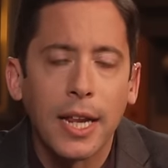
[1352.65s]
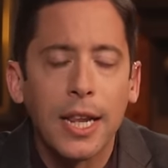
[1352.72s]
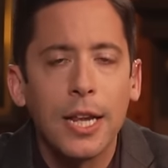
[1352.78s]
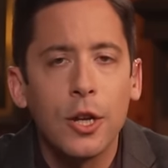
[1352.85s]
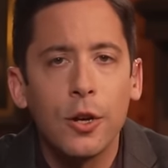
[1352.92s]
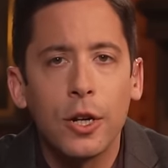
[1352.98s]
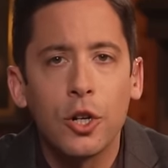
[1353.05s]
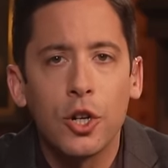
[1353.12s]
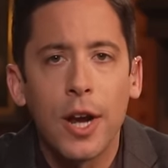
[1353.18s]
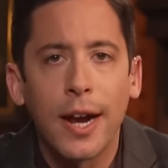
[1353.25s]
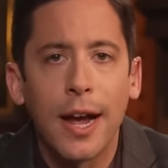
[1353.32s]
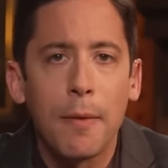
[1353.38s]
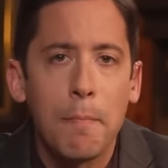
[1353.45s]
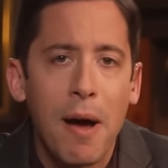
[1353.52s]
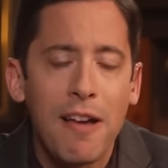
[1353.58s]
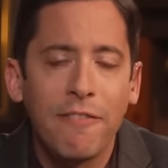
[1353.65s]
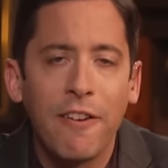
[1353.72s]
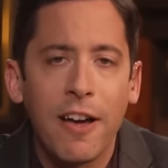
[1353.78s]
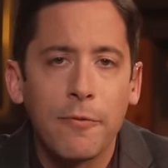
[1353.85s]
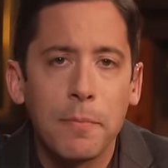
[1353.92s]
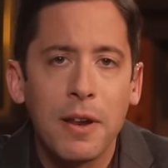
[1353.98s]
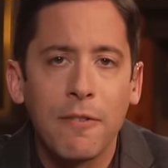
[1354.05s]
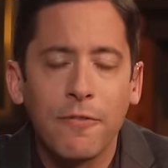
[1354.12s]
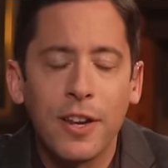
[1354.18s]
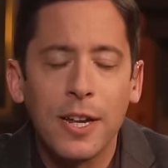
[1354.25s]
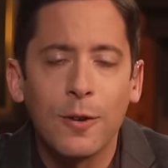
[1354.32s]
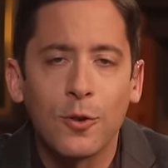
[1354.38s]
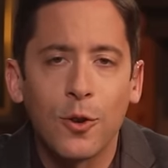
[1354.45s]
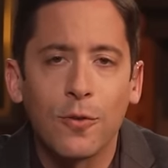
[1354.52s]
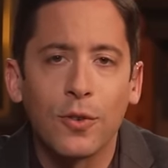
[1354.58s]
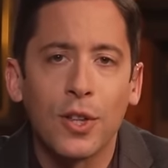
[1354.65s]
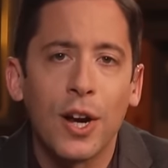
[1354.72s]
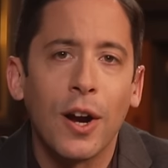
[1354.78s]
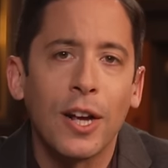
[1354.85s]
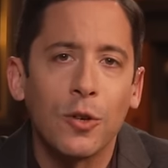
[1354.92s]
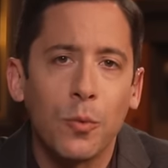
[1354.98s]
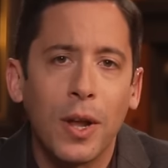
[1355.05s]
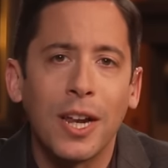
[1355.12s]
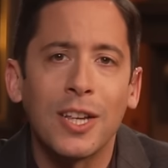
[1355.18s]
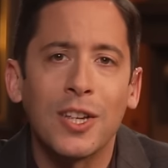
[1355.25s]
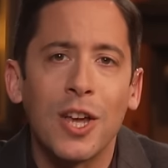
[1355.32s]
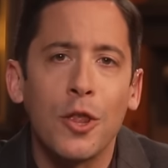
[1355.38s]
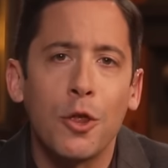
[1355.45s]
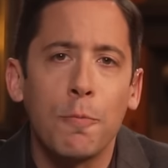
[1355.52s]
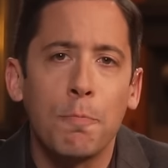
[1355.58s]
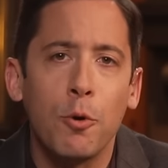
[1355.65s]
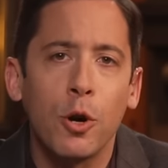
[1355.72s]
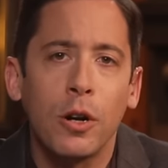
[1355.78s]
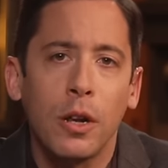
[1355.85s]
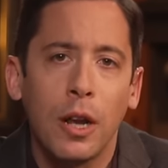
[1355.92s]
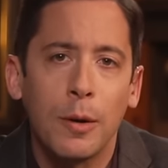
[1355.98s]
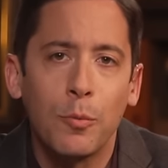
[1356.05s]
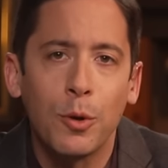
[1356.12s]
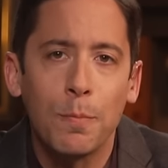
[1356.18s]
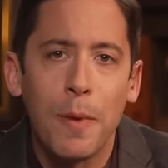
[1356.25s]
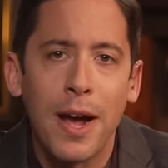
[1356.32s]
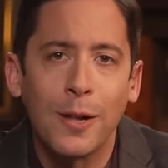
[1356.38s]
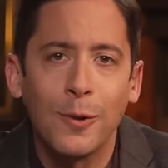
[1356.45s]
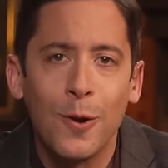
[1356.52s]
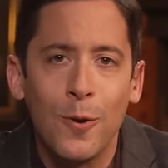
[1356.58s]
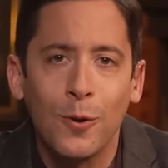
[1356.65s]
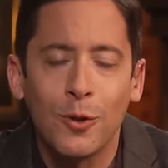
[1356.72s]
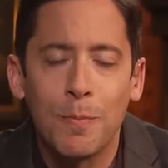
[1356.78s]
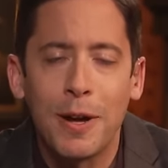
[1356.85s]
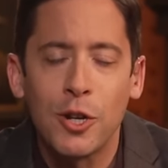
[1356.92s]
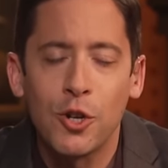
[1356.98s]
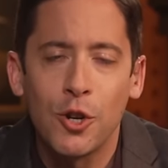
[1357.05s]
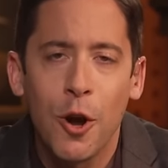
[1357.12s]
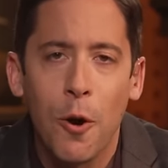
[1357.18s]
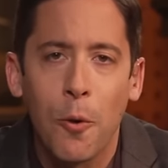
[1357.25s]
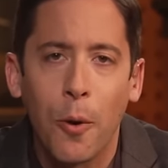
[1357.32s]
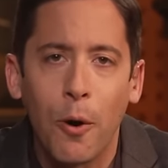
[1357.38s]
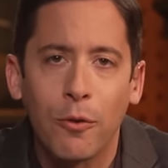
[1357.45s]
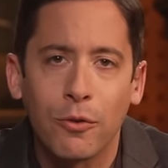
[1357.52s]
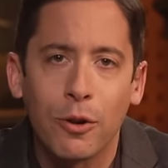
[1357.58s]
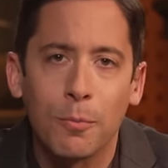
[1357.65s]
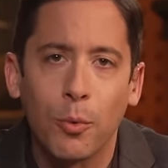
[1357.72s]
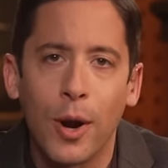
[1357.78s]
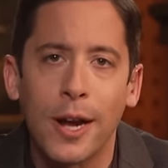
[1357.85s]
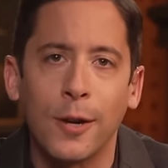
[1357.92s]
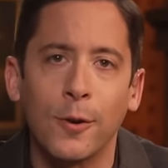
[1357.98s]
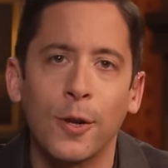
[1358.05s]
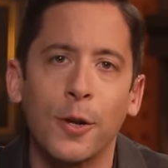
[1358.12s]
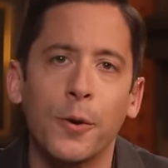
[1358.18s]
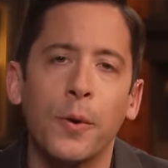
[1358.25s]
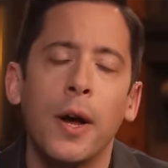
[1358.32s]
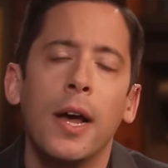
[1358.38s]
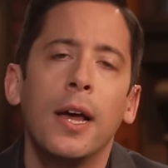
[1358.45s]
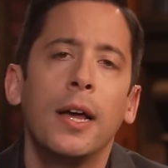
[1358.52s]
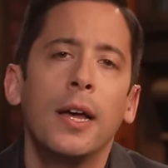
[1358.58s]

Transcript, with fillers: And then you can check out my five minute videos over there, as well as the book club with Michael Knowles, my show over at PragerU,